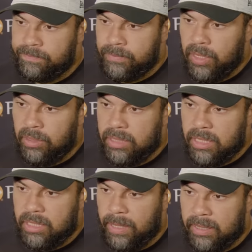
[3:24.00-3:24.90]
It's
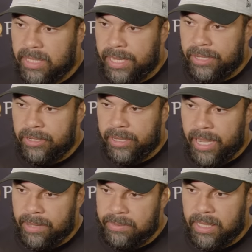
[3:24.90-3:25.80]
just about staying in our
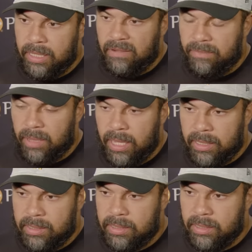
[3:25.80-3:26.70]
gaps, getting off
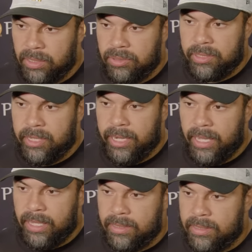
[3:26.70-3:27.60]
blocks, using our
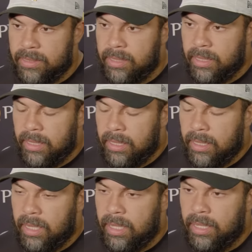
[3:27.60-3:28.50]
hands.
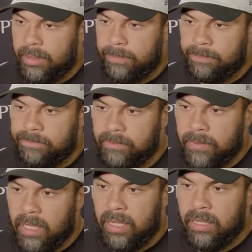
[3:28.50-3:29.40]

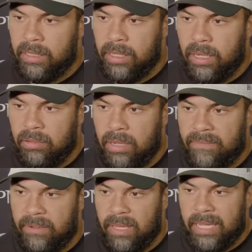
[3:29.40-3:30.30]
I
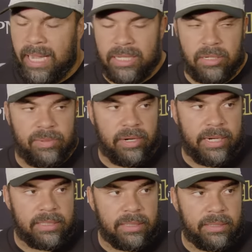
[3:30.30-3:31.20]
feel like guys are
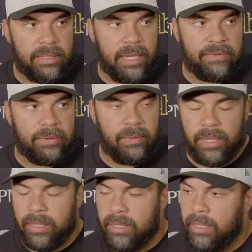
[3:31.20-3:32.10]
progressing every
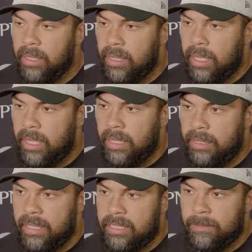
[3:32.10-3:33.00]
week.
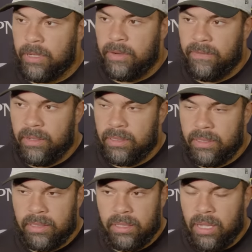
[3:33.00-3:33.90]
Is it
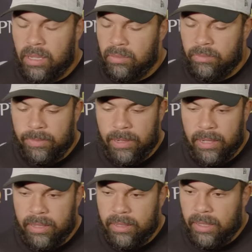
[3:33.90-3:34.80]
perfect? No,
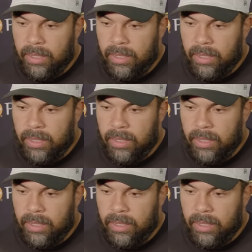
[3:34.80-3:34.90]
but